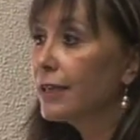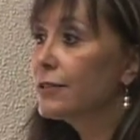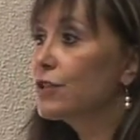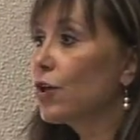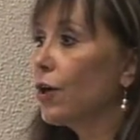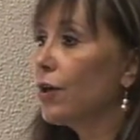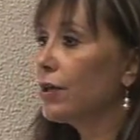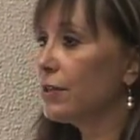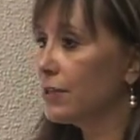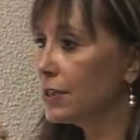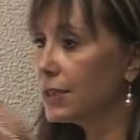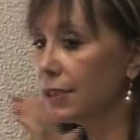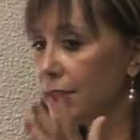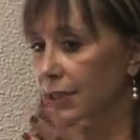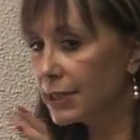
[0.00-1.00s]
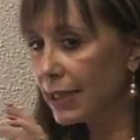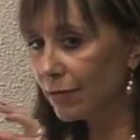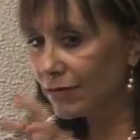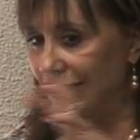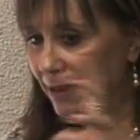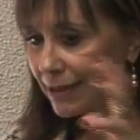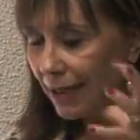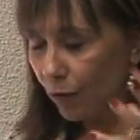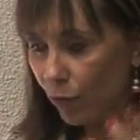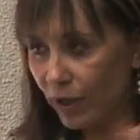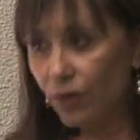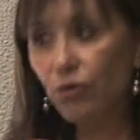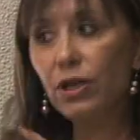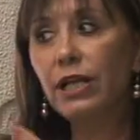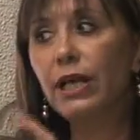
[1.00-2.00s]
So it's, it's something that
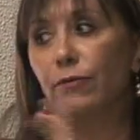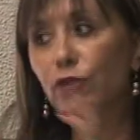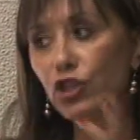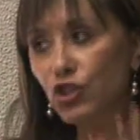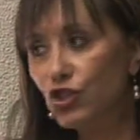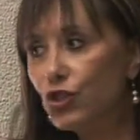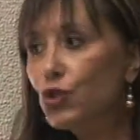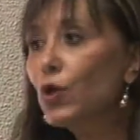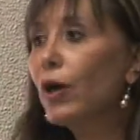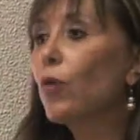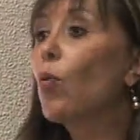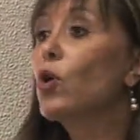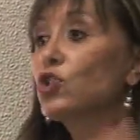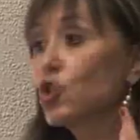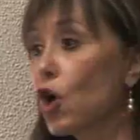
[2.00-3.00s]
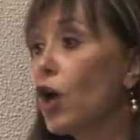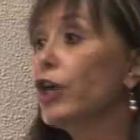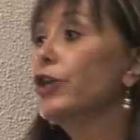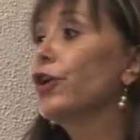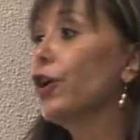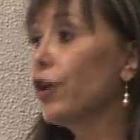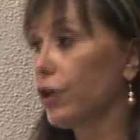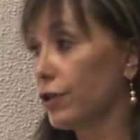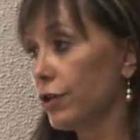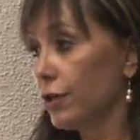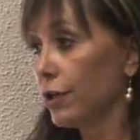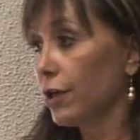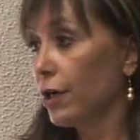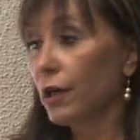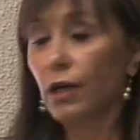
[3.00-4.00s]
we really are not sure what's going on
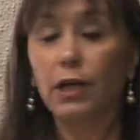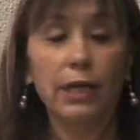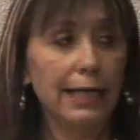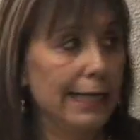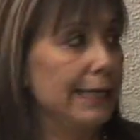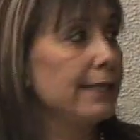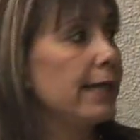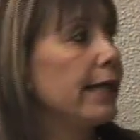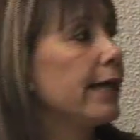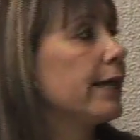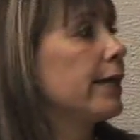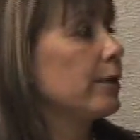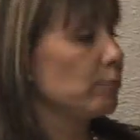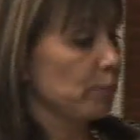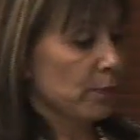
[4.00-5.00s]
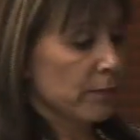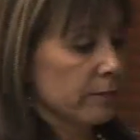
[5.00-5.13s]
in the